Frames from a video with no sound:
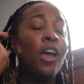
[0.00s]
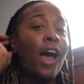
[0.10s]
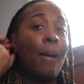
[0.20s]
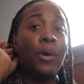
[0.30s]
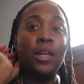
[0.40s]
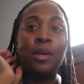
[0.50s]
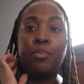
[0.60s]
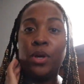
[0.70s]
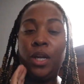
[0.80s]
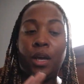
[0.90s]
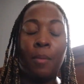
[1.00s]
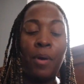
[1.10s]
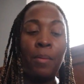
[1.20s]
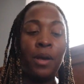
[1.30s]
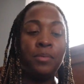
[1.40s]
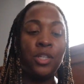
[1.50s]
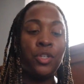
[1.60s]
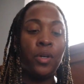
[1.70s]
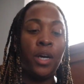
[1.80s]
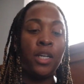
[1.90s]
I'm going to keep reading. I'll probably update
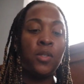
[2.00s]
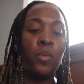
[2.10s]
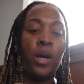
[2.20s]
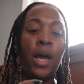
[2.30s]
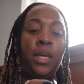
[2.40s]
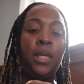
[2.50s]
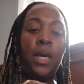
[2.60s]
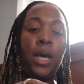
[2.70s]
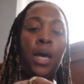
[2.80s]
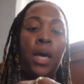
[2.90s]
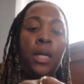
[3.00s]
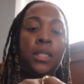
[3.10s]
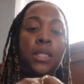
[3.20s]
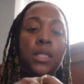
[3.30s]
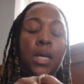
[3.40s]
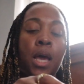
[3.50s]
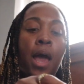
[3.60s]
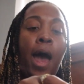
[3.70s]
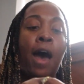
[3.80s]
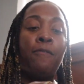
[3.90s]
you guys when I get
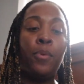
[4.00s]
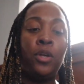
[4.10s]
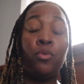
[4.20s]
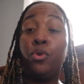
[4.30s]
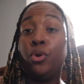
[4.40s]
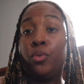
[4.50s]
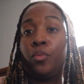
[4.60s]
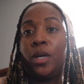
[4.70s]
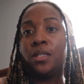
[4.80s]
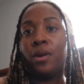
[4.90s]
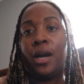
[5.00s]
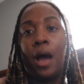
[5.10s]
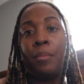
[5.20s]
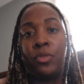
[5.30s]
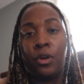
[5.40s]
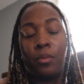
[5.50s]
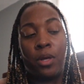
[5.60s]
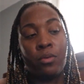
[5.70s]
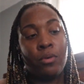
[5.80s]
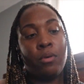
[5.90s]
halfway through, because right now I'm a third of the way
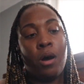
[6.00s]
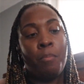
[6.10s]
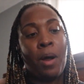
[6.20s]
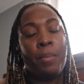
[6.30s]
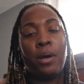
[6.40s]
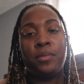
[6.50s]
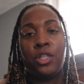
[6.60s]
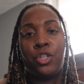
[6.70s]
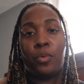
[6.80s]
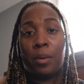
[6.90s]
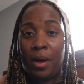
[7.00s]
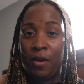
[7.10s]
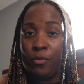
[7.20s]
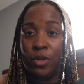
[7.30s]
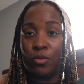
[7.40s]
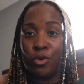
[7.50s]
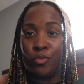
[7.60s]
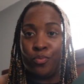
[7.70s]
through. I'll probably update you when I'm halfway through.